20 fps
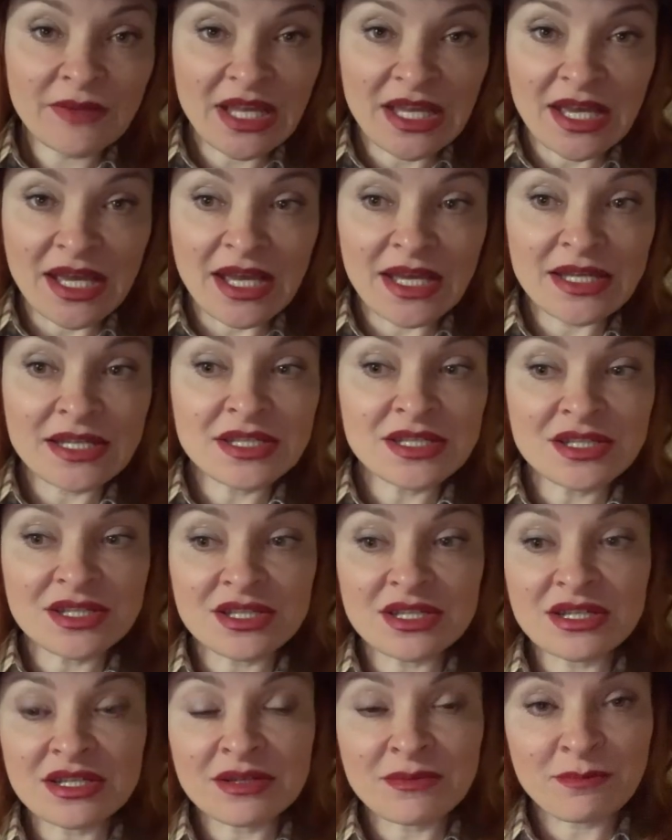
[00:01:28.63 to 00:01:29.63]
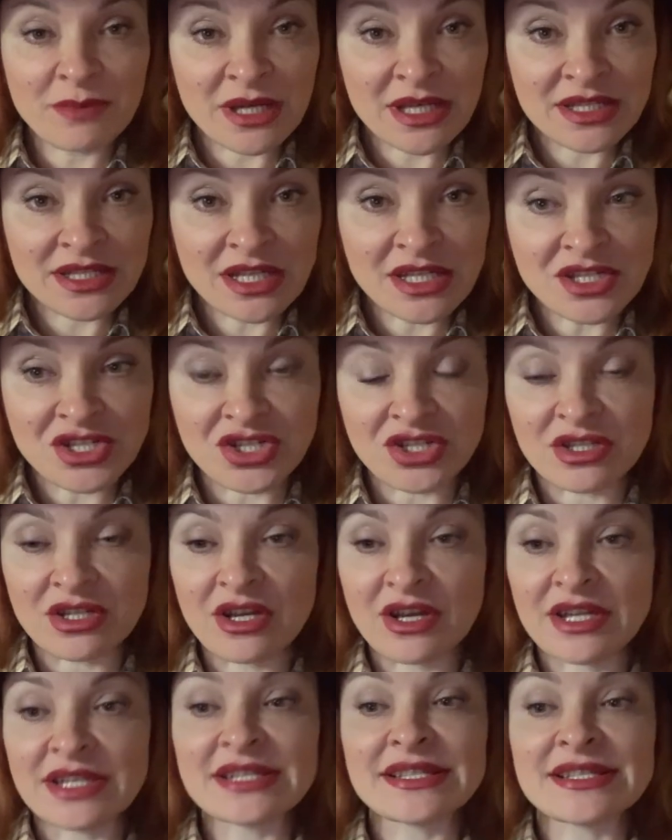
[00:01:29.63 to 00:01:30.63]
And pay attention,
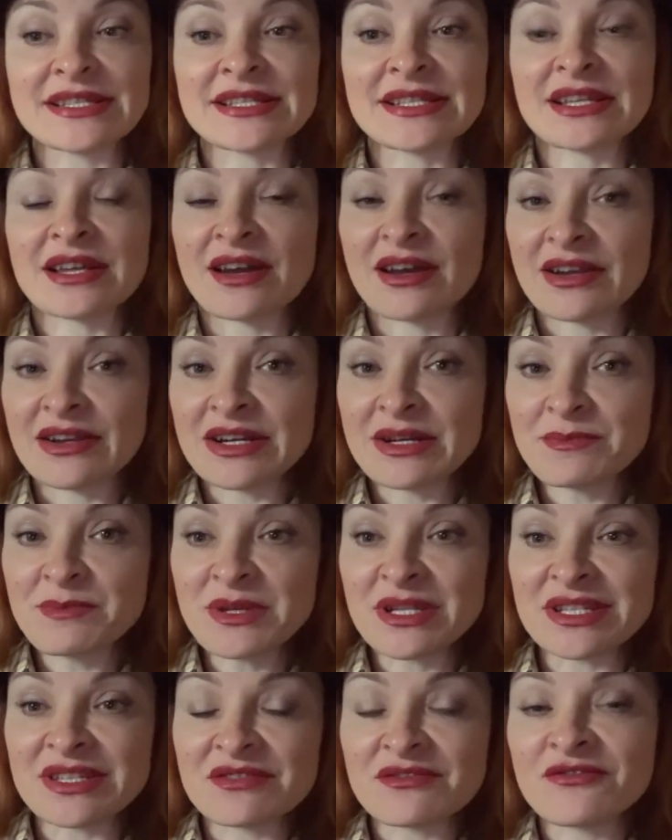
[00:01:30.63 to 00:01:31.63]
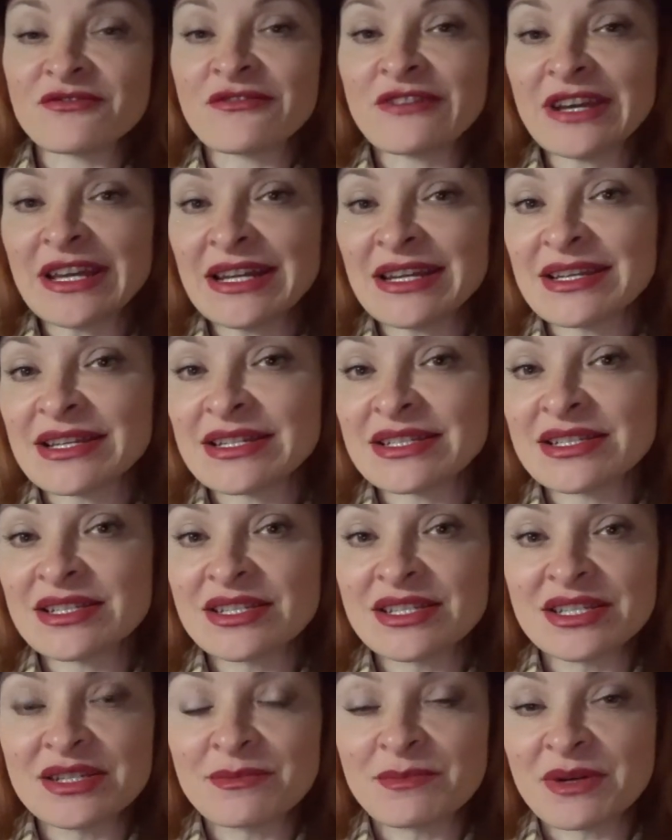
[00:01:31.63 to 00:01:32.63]
guys, I repeat, failure
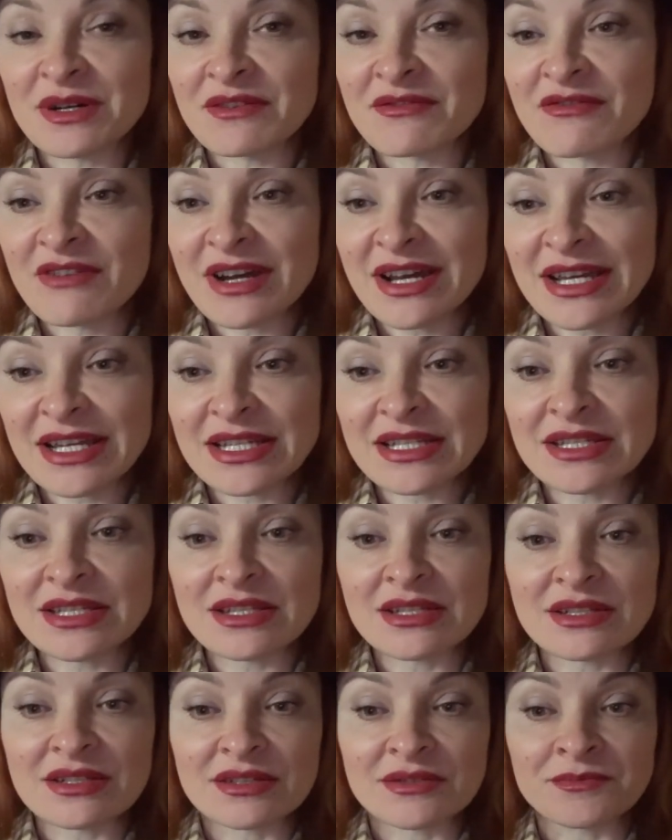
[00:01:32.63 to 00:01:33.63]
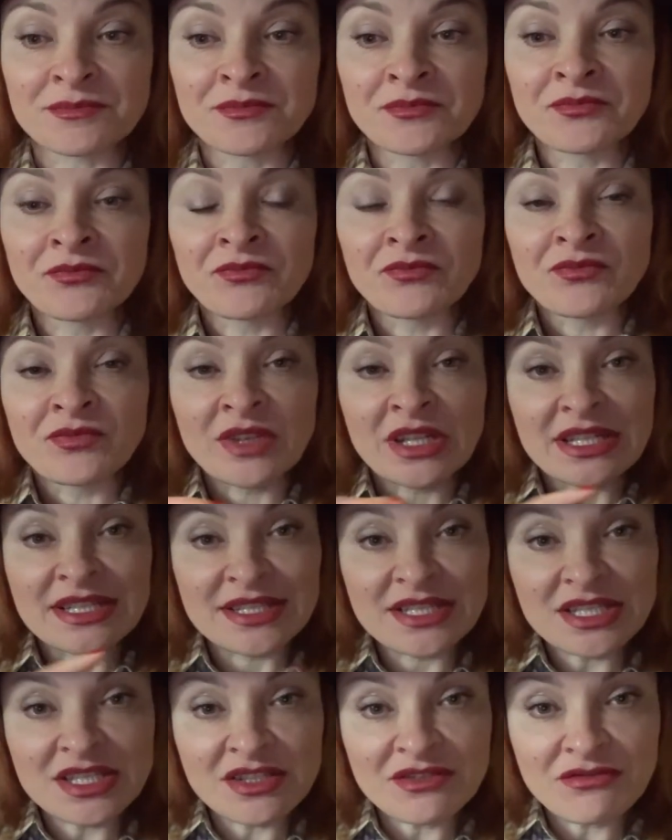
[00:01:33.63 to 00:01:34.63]
to provide
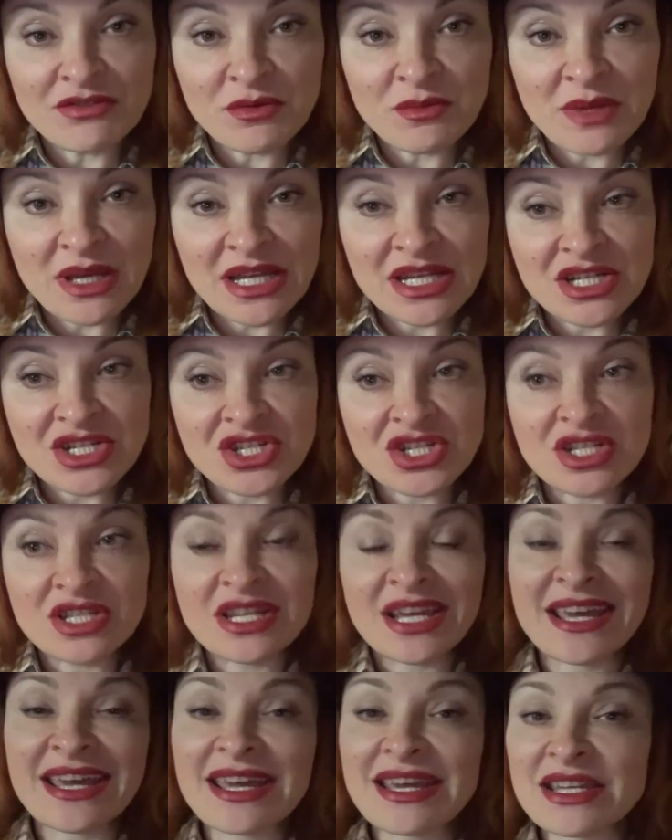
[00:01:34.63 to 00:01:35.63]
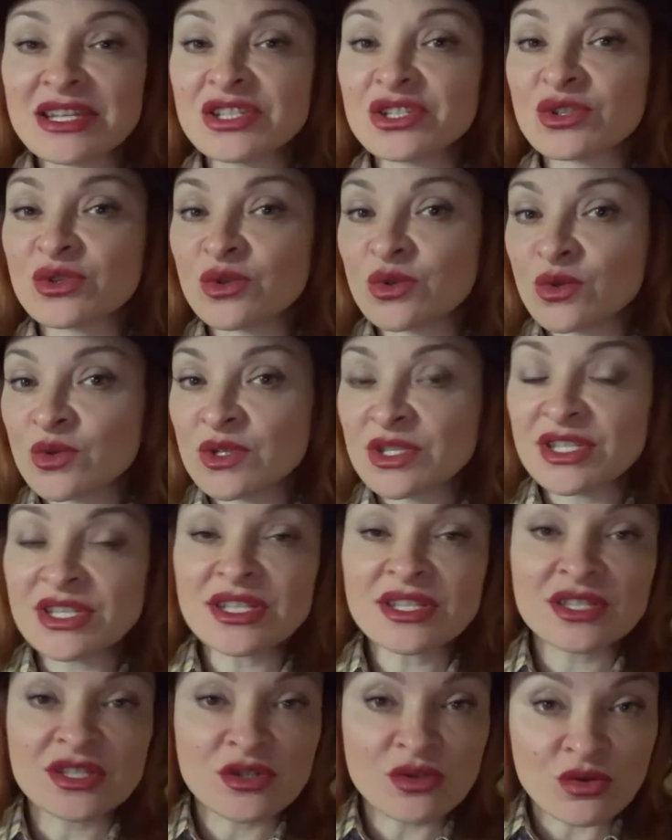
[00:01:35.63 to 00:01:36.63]
this information and or
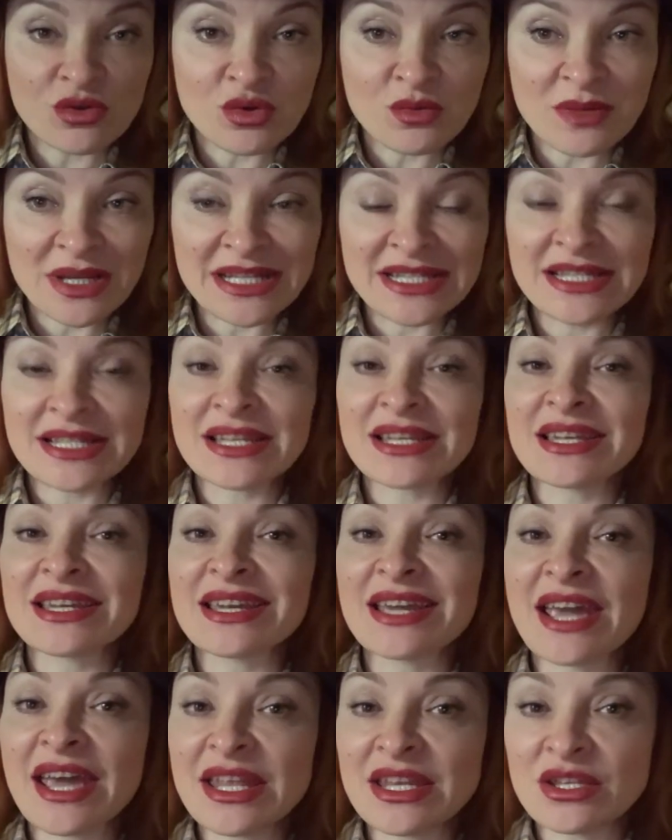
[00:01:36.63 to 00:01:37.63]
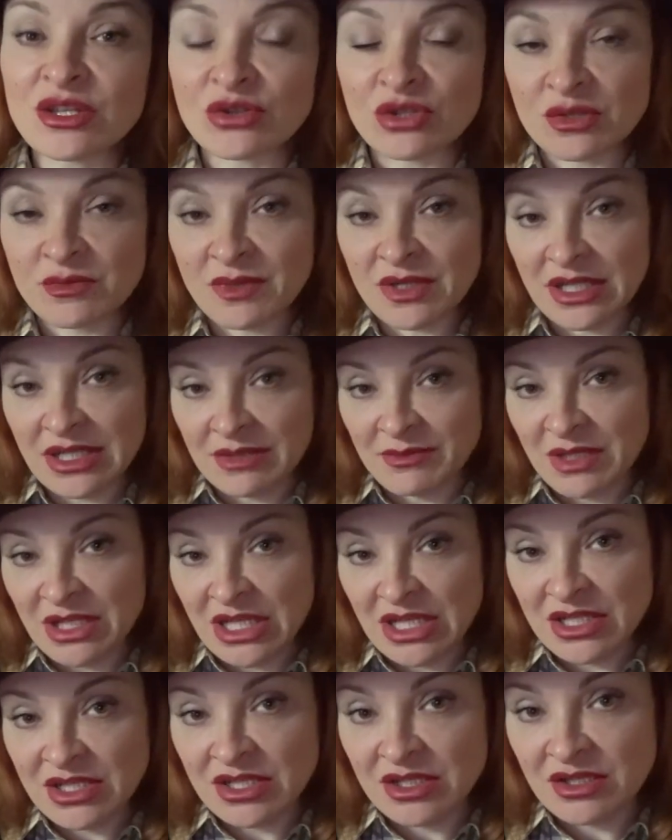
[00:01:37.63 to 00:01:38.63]
these documents cannot be
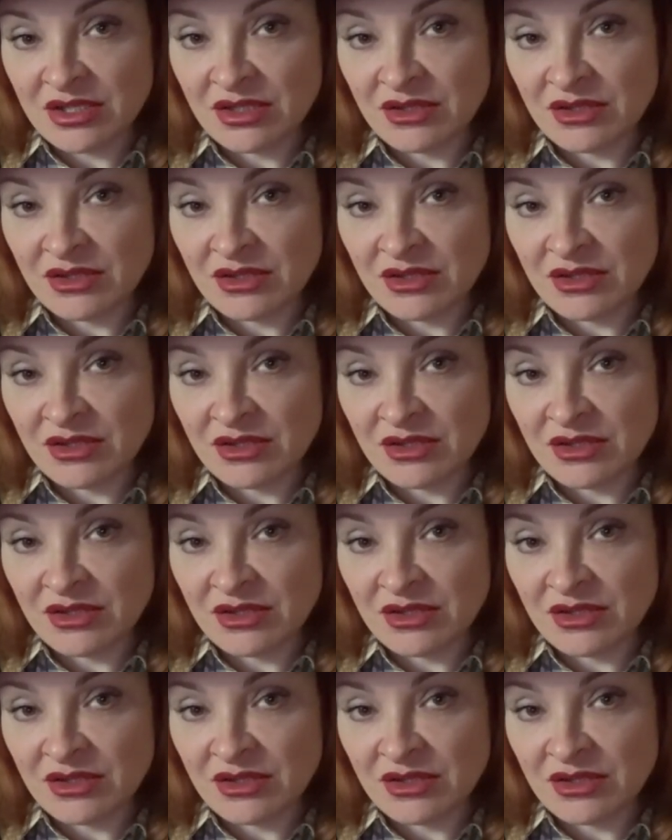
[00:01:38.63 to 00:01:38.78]
eliminated.